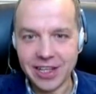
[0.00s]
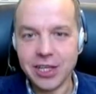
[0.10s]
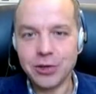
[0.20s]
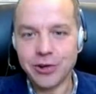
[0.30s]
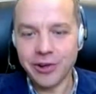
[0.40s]

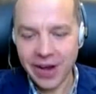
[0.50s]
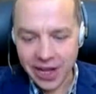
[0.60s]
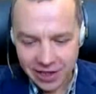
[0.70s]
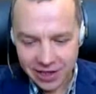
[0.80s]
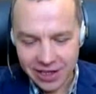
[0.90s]
in
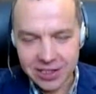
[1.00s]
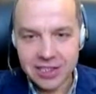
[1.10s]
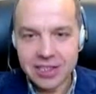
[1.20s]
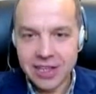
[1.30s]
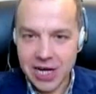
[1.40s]
ukraine
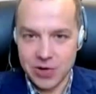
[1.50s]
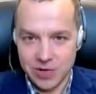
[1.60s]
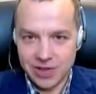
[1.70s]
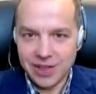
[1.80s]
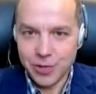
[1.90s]
it's
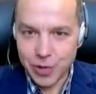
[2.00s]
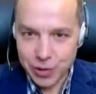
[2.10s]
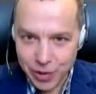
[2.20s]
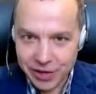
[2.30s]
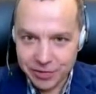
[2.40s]
now when
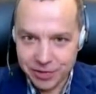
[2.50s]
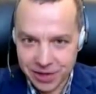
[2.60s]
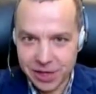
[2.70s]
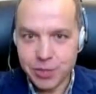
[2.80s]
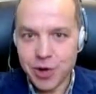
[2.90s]
we have
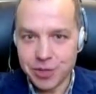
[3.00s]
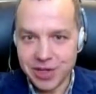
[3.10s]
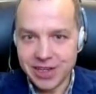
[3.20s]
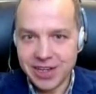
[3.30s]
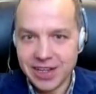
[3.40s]
that
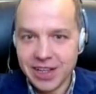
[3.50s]
moment